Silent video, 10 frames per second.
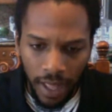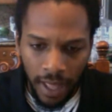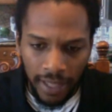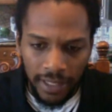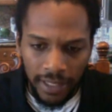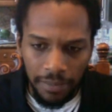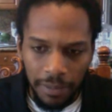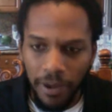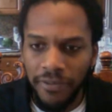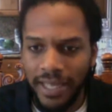to be
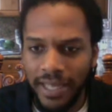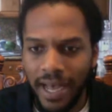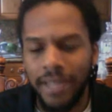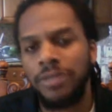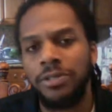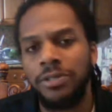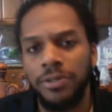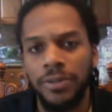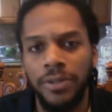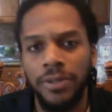perfectly honest with
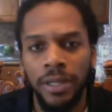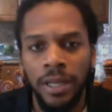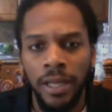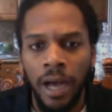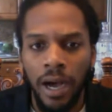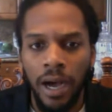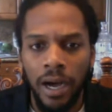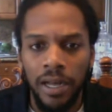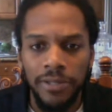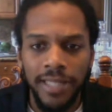you,
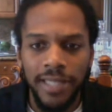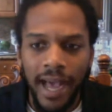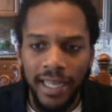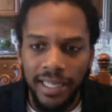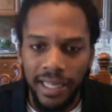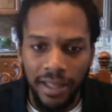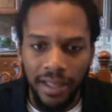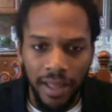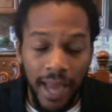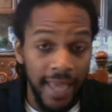it was the idea
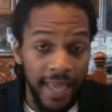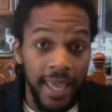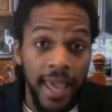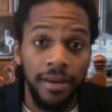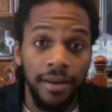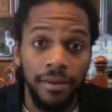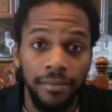that I can.